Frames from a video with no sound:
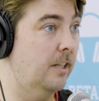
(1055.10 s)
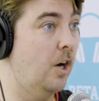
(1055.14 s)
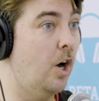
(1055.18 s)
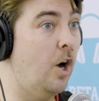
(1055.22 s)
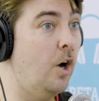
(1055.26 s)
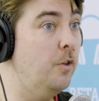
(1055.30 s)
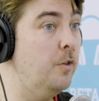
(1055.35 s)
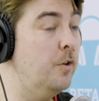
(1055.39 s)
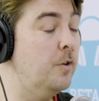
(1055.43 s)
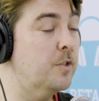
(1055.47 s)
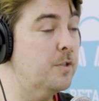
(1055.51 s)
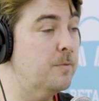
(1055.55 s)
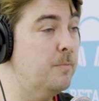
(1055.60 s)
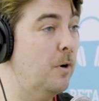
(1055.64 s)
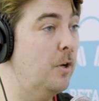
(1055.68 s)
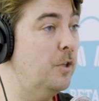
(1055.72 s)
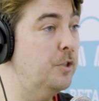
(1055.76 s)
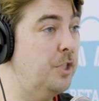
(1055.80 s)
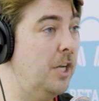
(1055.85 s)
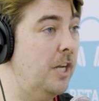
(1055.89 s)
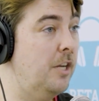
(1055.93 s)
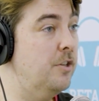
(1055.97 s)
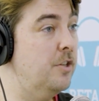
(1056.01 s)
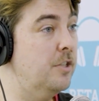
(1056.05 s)
All those small
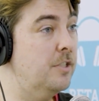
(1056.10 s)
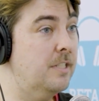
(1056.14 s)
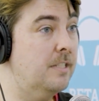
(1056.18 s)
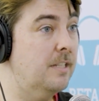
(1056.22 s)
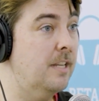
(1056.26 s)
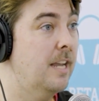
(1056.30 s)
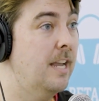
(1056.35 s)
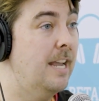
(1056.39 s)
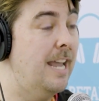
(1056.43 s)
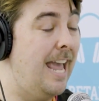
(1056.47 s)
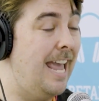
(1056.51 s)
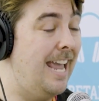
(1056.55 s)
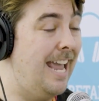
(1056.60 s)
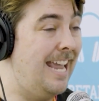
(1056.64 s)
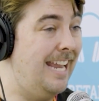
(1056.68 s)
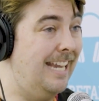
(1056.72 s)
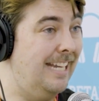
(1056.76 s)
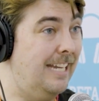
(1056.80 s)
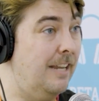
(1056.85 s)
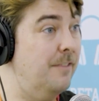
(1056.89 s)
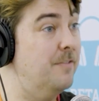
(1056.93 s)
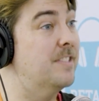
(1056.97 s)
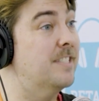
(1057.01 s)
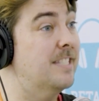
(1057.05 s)
changes
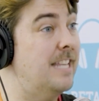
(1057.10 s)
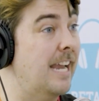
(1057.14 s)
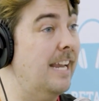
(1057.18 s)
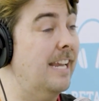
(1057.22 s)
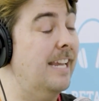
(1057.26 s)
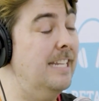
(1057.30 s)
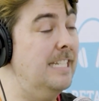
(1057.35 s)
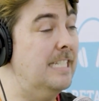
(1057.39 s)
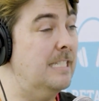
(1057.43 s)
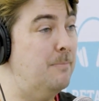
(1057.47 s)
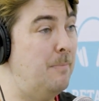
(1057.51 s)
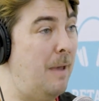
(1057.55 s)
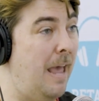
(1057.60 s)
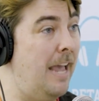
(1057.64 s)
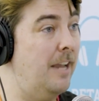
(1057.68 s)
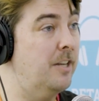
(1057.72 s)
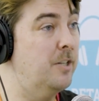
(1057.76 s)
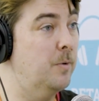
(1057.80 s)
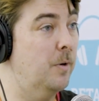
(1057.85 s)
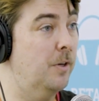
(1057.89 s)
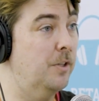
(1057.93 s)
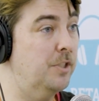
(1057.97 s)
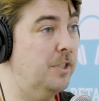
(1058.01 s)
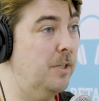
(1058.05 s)
give seconds back
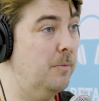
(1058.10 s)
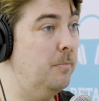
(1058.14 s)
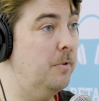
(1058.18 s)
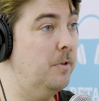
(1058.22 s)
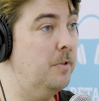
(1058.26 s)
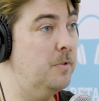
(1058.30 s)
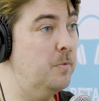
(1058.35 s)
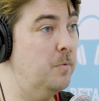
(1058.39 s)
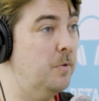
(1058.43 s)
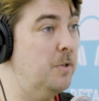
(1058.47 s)
to our shippers,